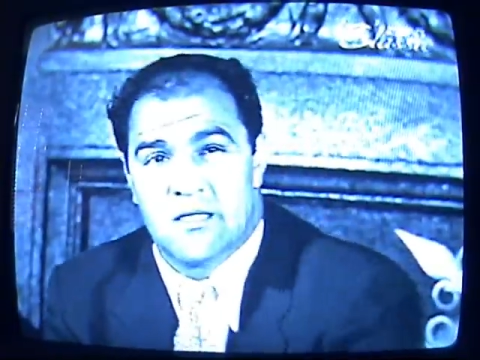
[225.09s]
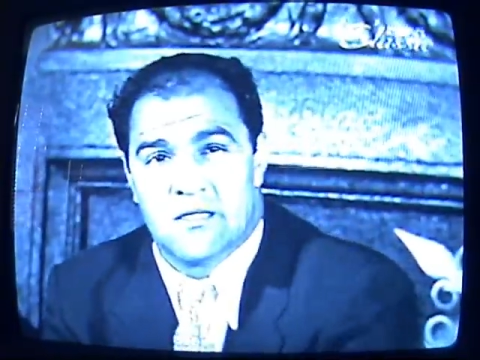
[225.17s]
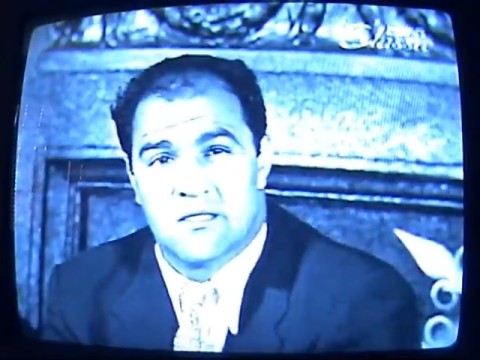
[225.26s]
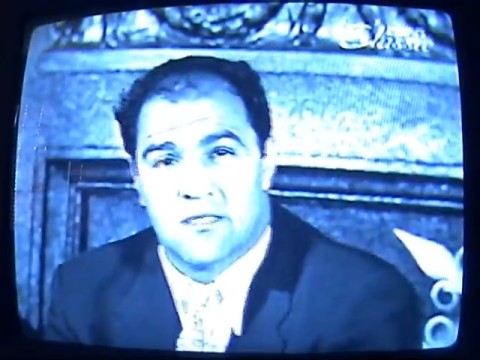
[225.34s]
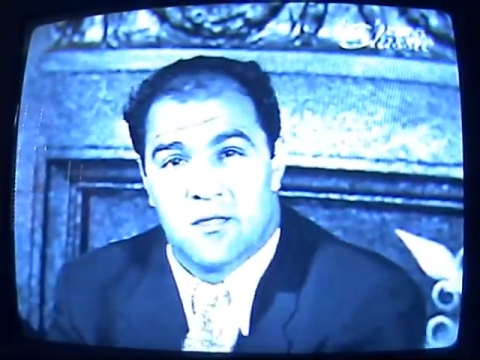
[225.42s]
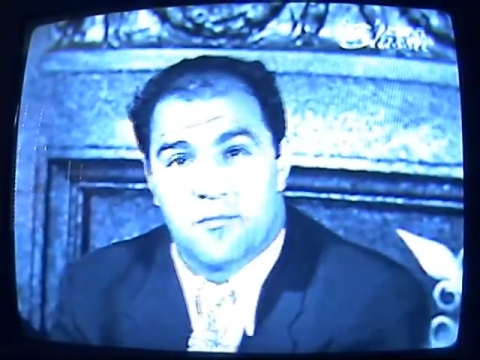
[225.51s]
I
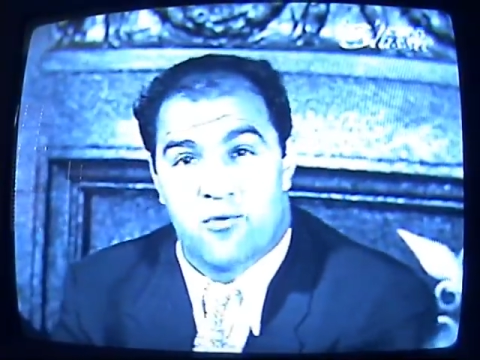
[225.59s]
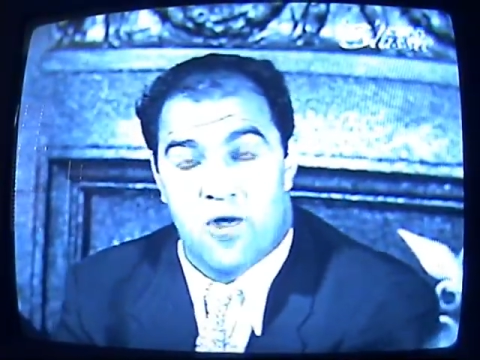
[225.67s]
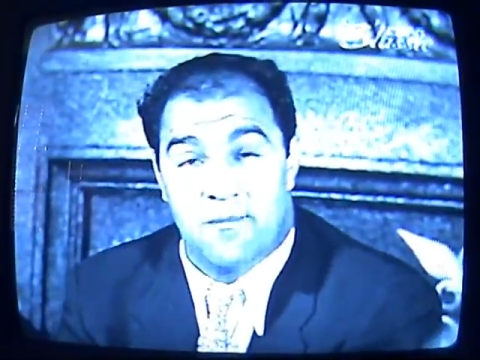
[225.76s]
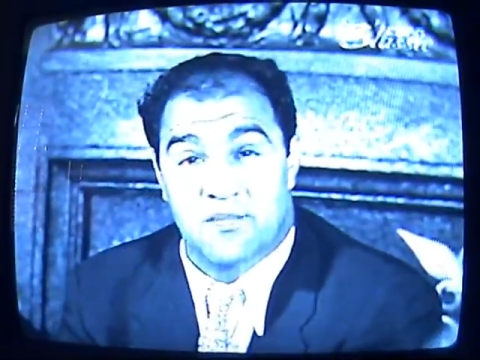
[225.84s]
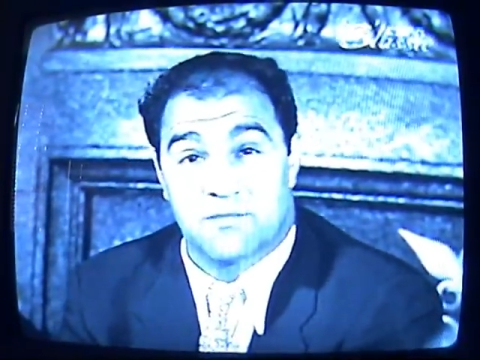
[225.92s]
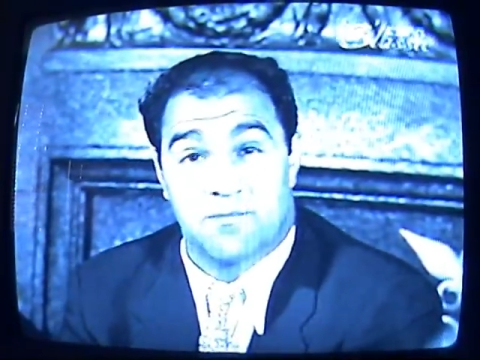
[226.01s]

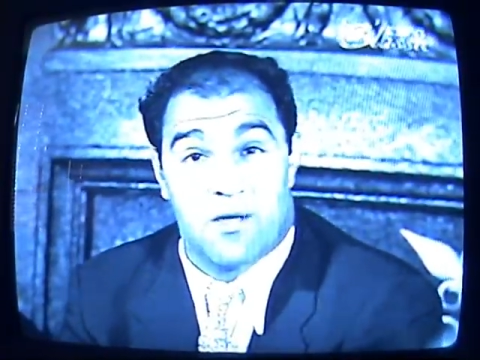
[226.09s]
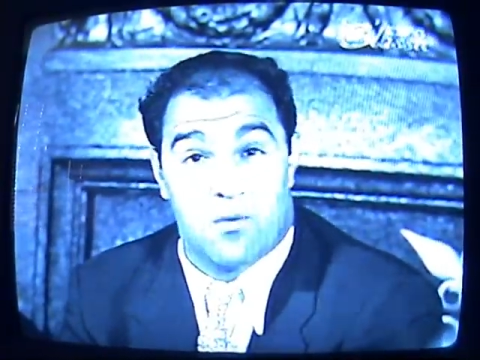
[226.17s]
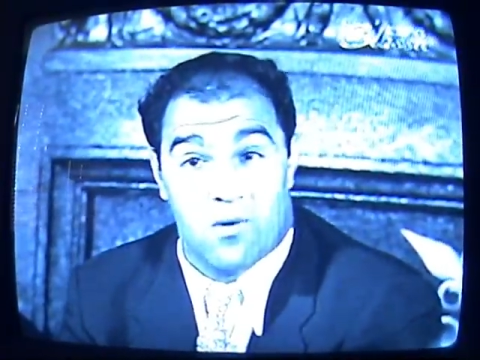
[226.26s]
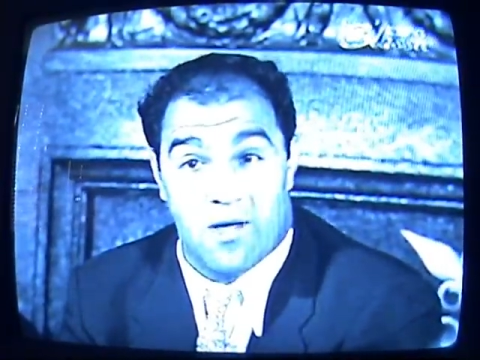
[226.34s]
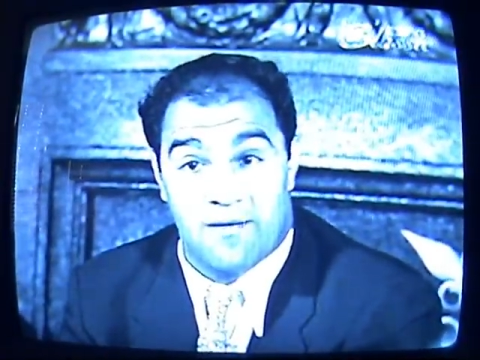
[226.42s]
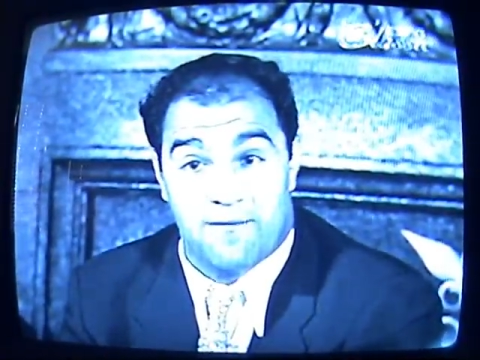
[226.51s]
promised
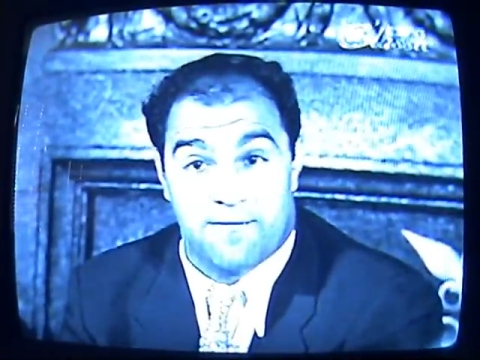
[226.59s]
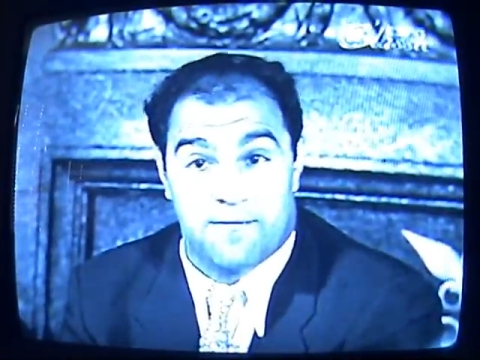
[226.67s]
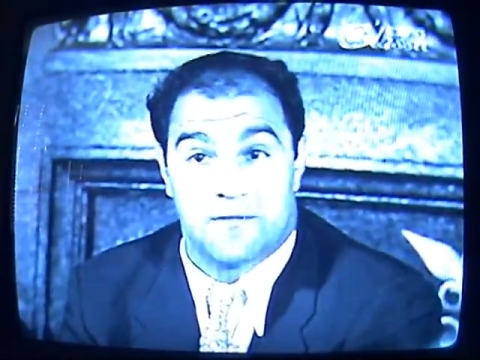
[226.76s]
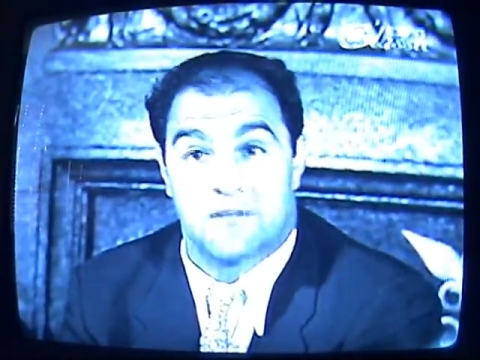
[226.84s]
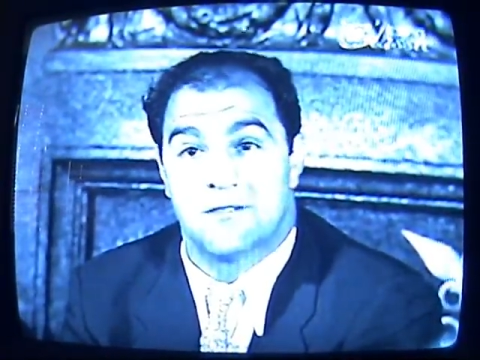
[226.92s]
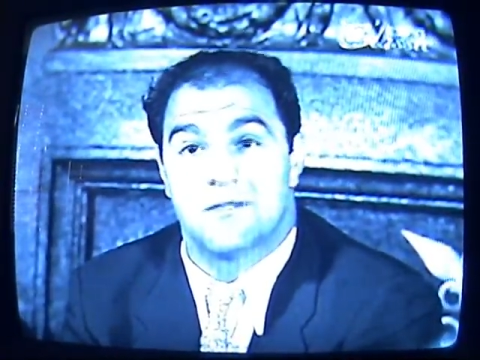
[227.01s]
my wife
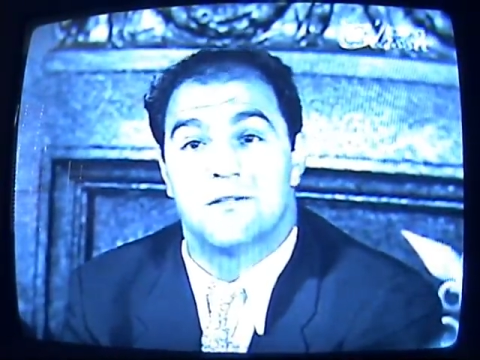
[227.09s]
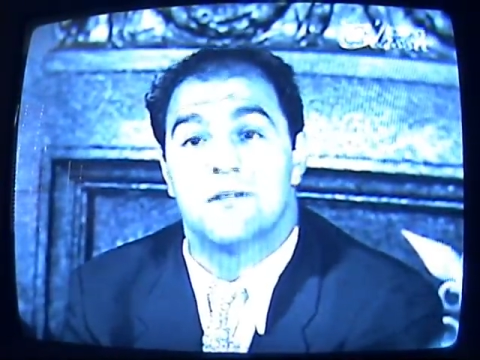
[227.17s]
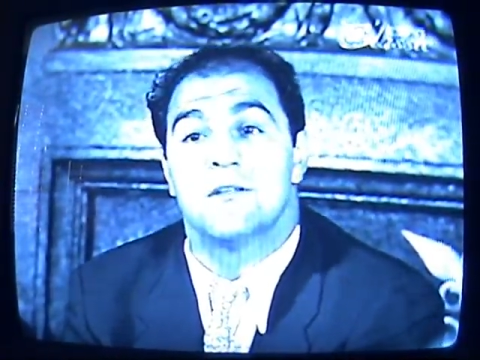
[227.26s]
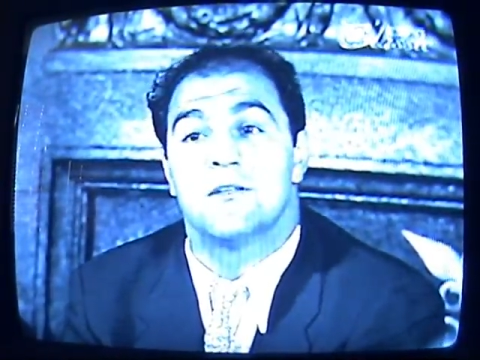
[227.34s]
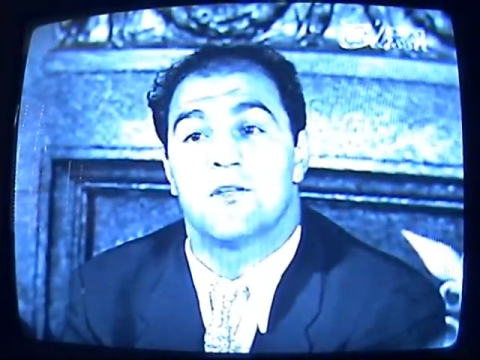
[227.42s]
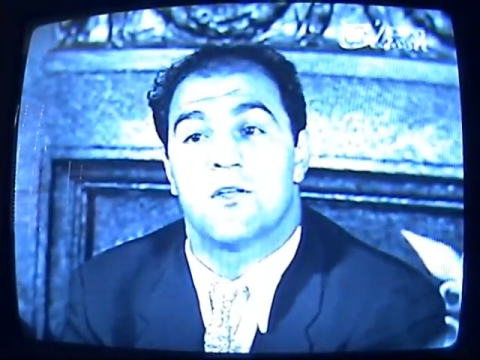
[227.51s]

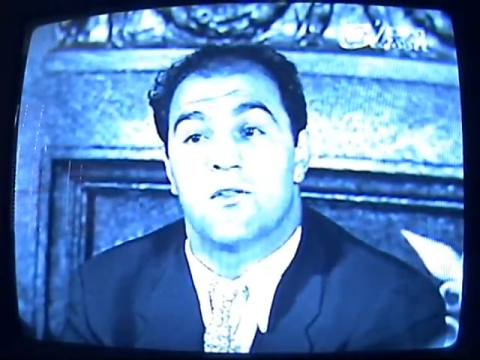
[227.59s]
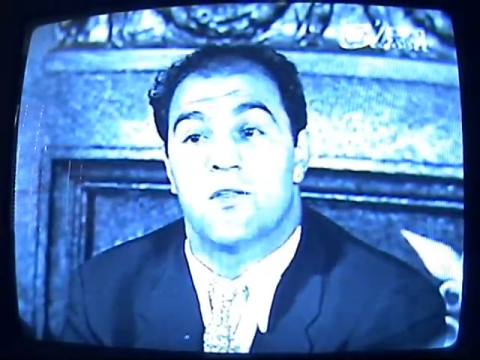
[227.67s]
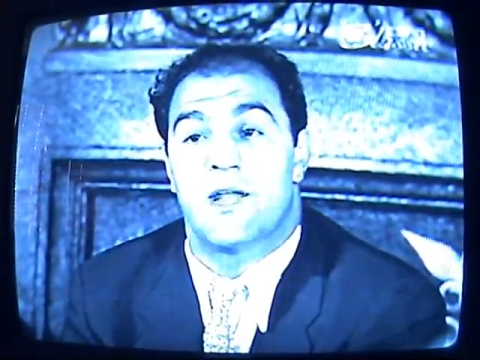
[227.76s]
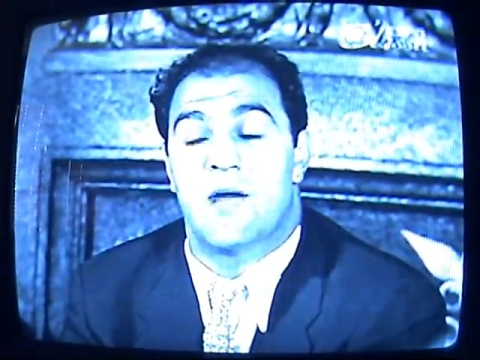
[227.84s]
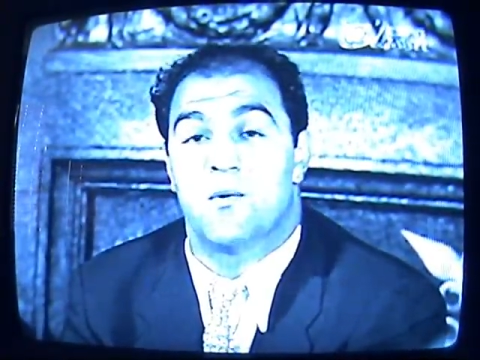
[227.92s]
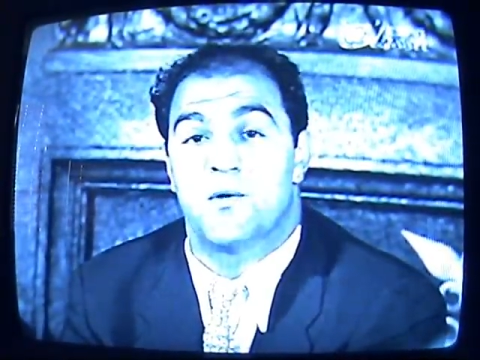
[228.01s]

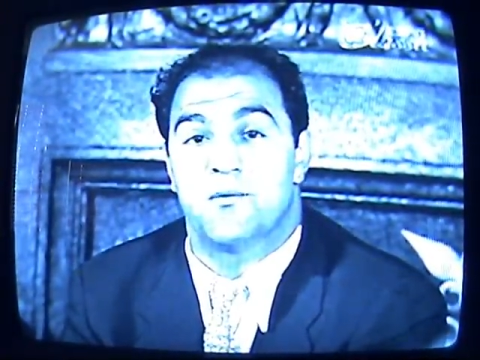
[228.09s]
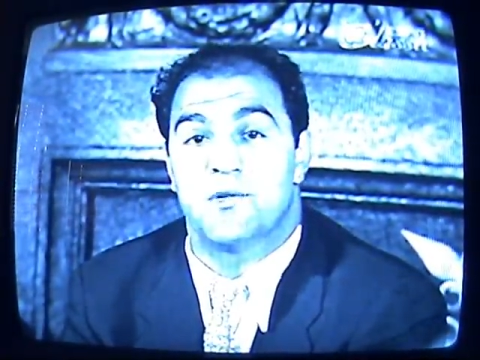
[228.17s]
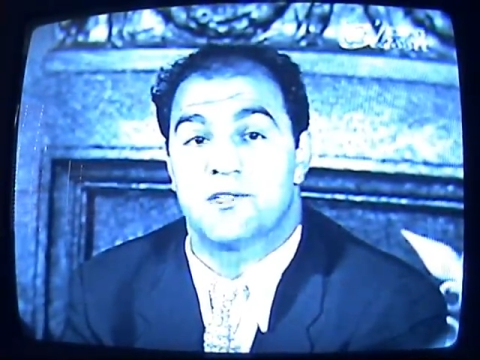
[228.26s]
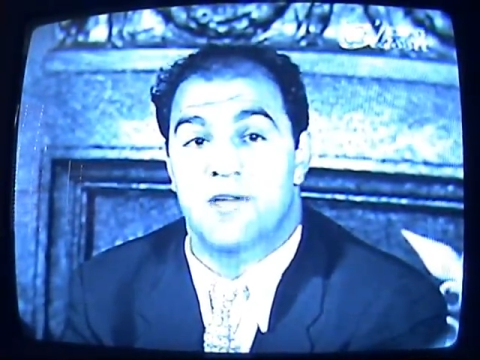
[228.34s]
that I would